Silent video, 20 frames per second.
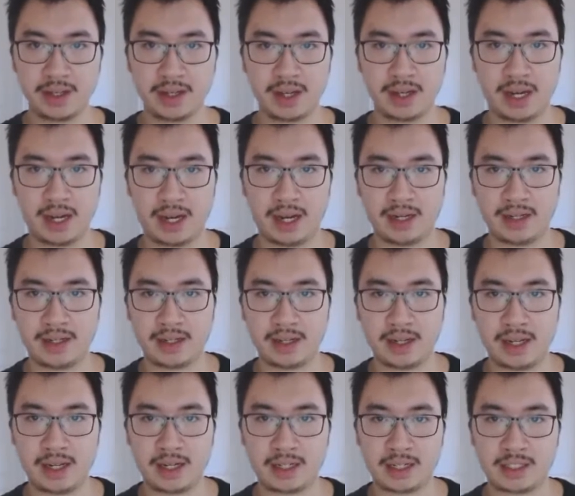and
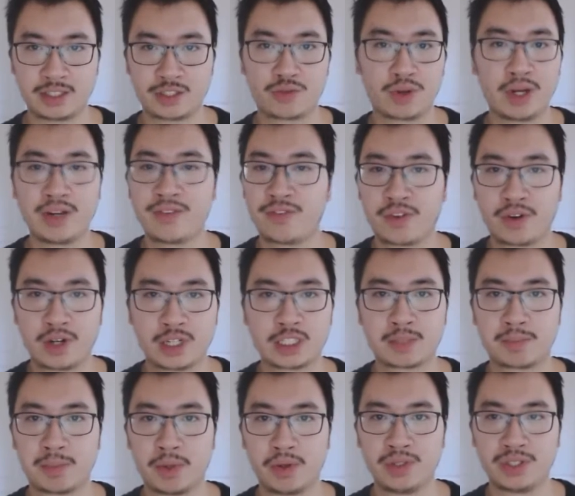it's great for
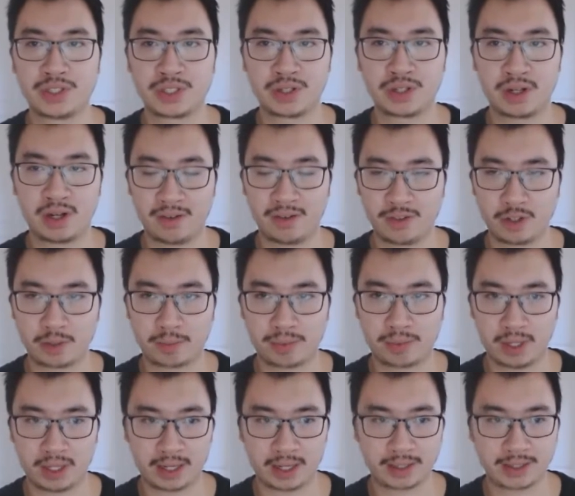exposure of your
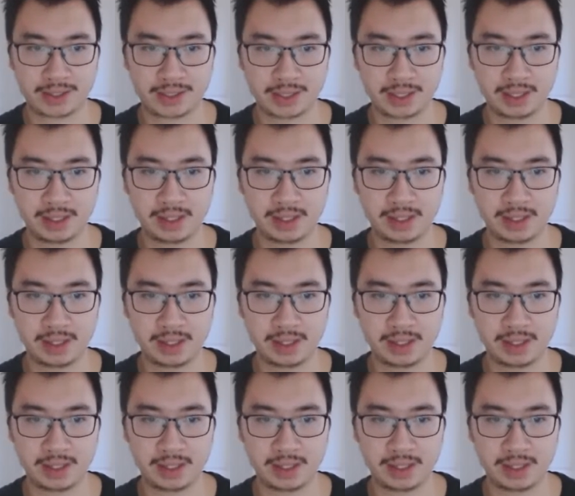products.